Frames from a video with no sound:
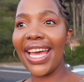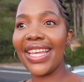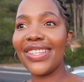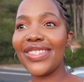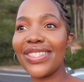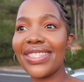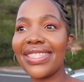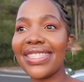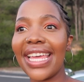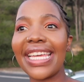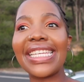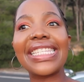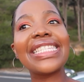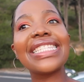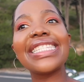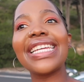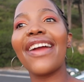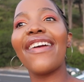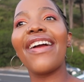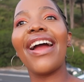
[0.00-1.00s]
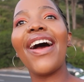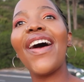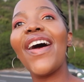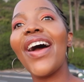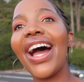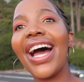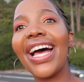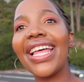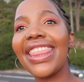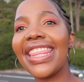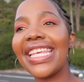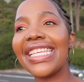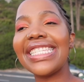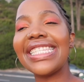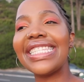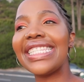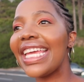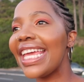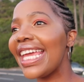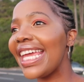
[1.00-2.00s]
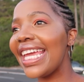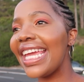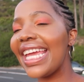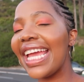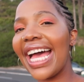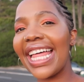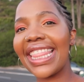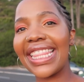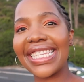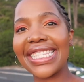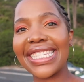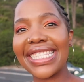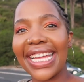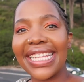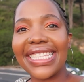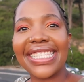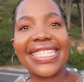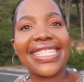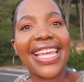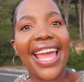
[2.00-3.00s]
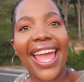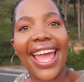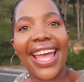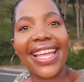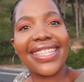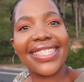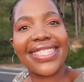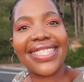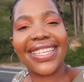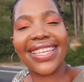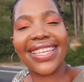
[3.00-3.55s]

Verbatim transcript: and just like stare out at the sea and the sunset.